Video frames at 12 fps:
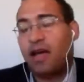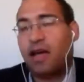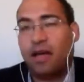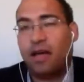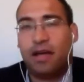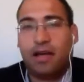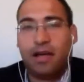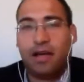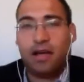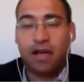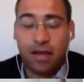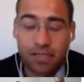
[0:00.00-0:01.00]
uh,
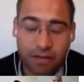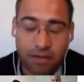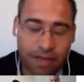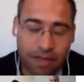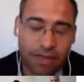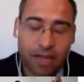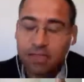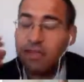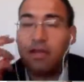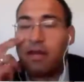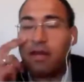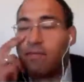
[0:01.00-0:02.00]
and it's a
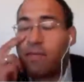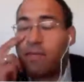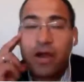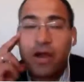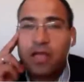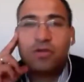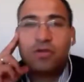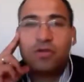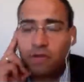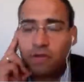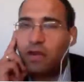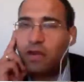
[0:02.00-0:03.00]
fantastic, a very
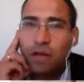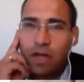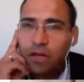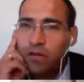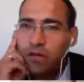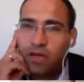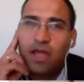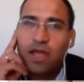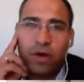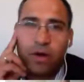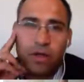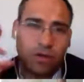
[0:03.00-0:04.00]
interesting phenomenon if you think
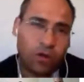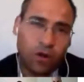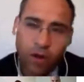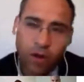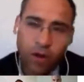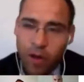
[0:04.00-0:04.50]
about it. You know,